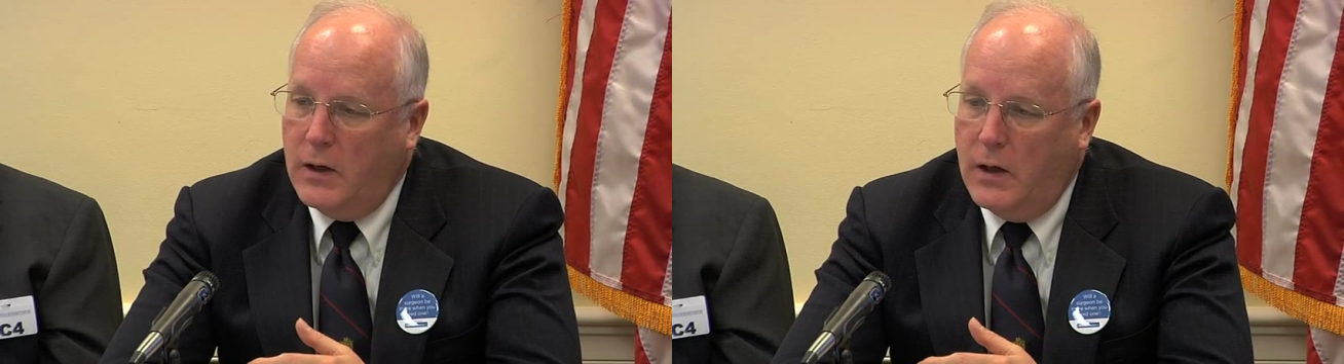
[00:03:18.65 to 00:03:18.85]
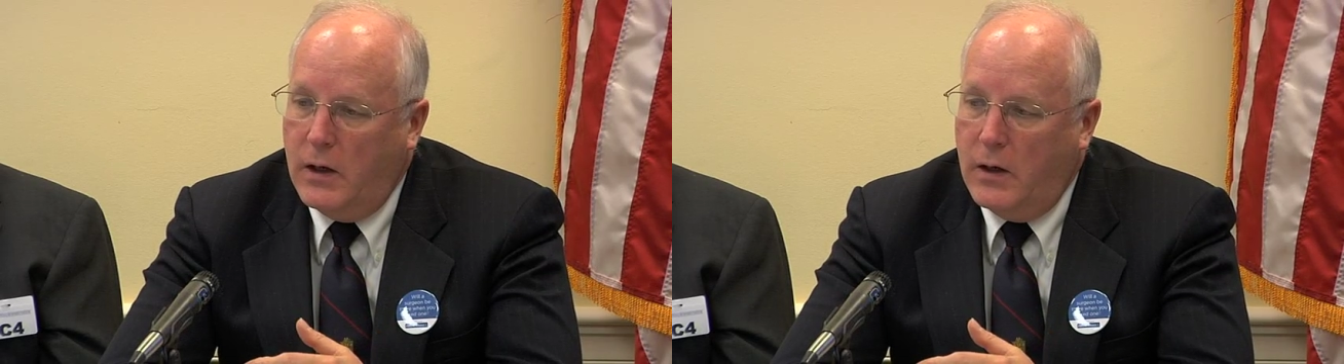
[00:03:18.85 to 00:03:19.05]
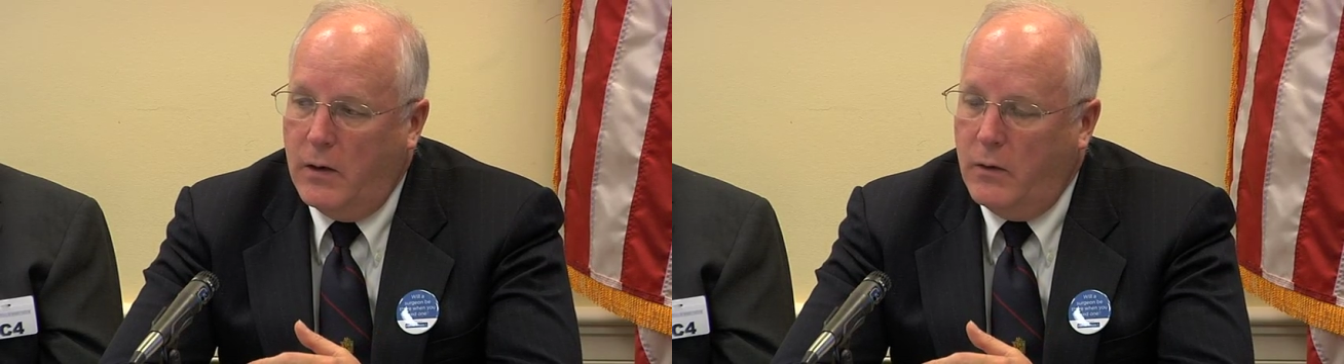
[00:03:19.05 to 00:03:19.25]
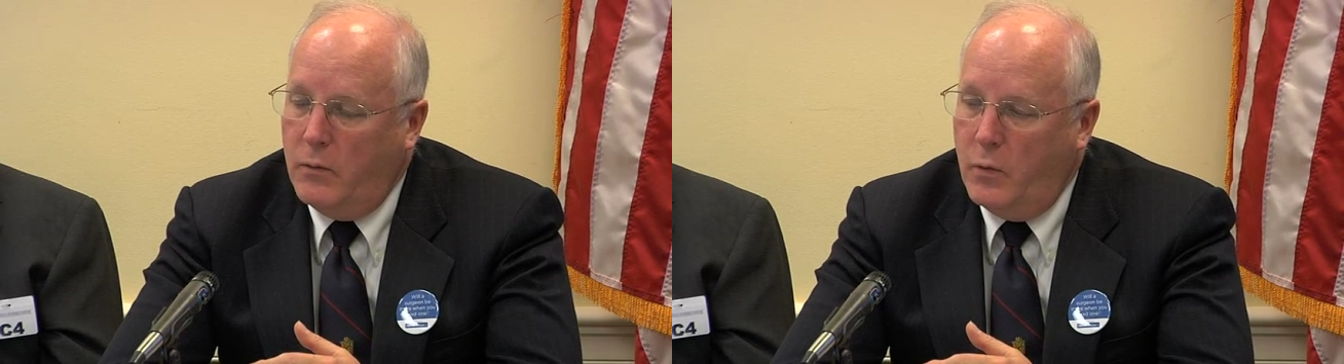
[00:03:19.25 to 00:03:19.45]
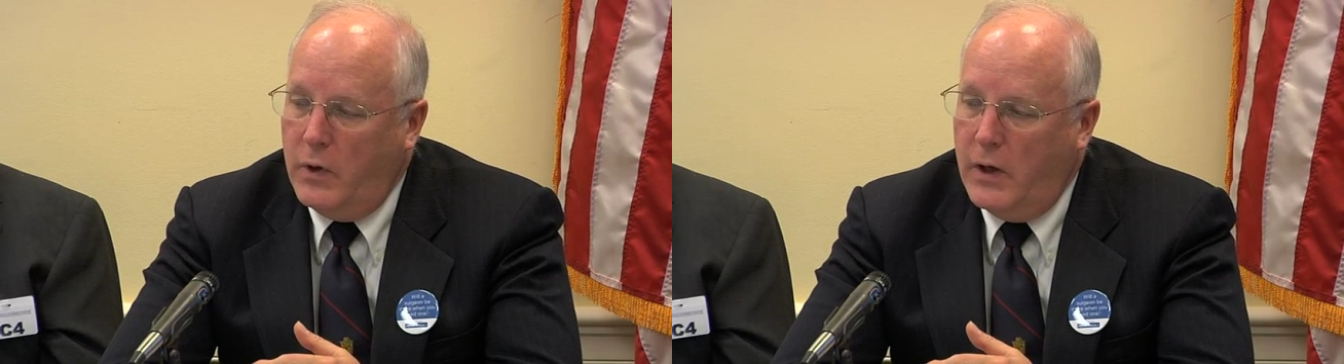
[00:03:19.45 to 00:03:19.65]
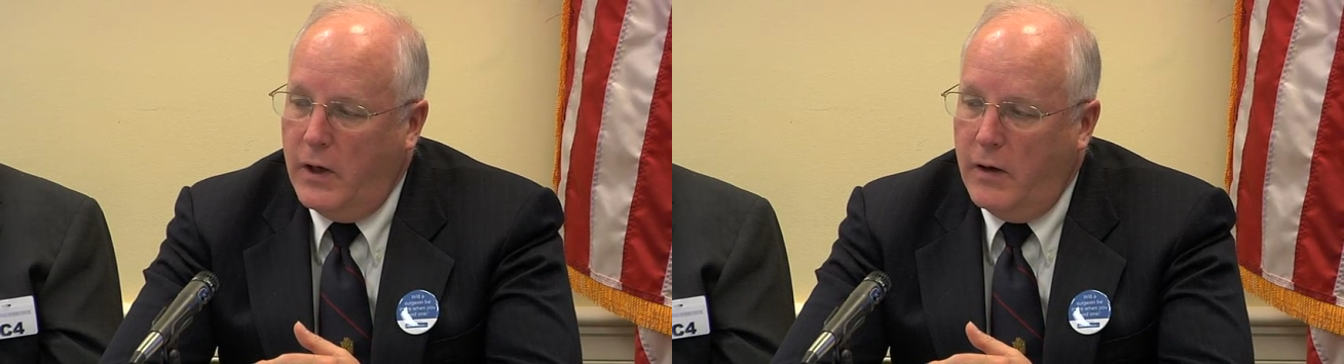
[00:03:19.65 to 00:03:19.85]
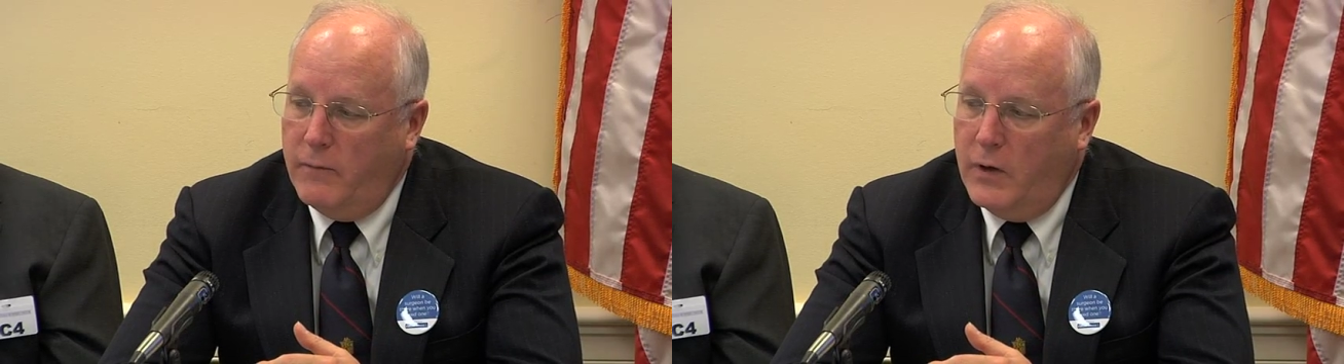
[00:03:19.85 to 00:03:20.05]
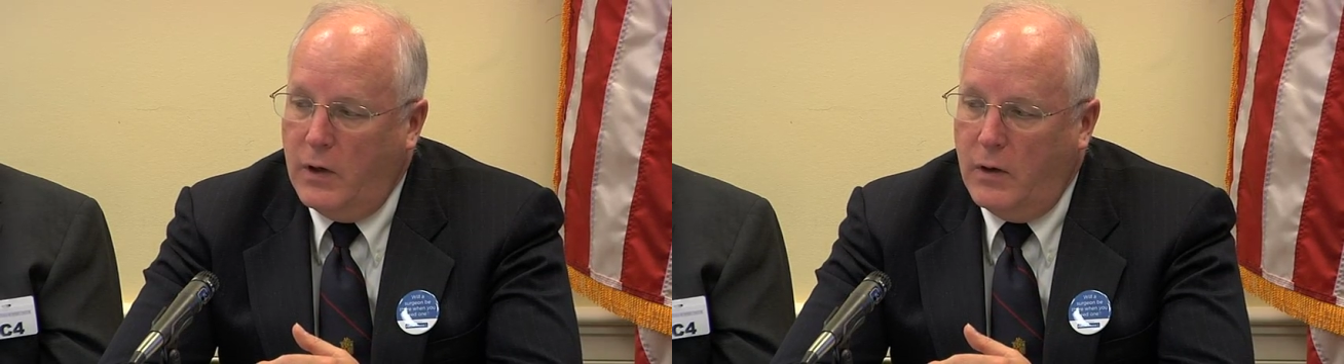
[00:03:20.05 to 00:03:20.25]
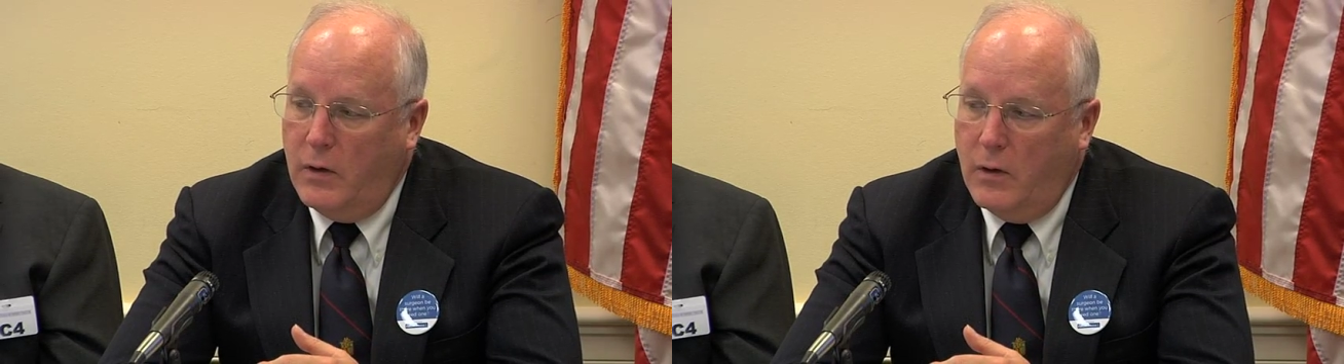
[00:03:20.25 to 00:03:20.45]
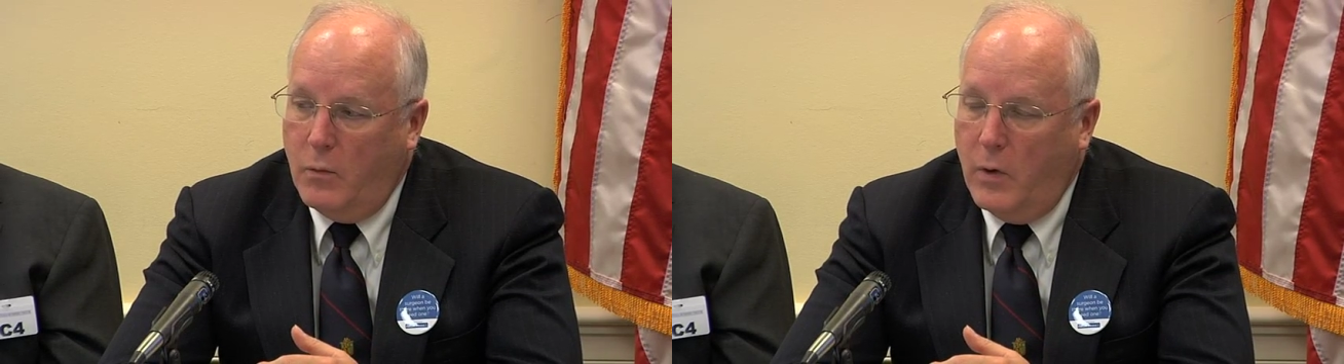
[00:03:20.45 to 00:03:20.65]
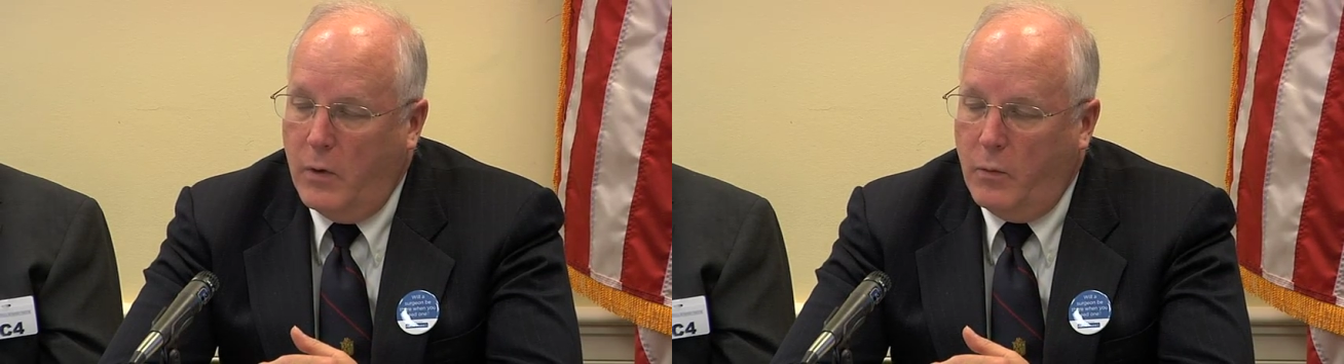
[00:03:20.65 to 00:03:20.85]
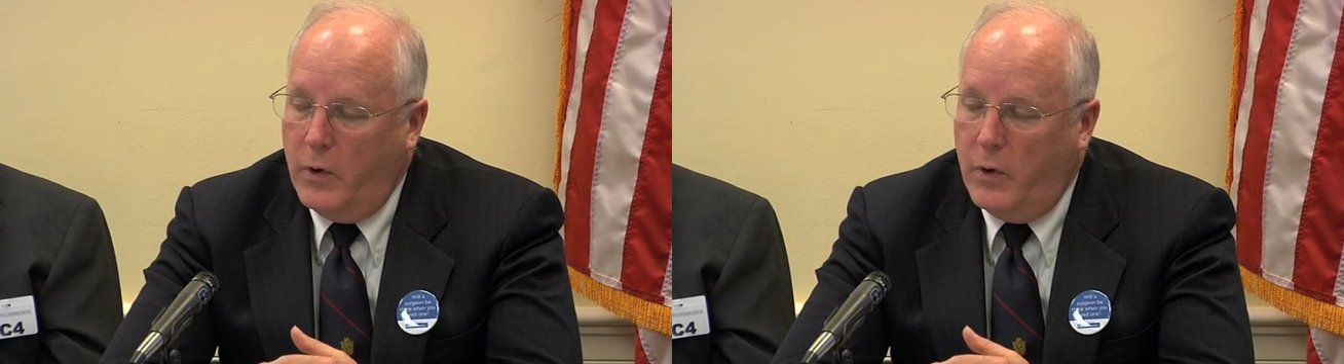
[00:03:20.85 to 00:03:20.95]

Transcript: Uh, we have an what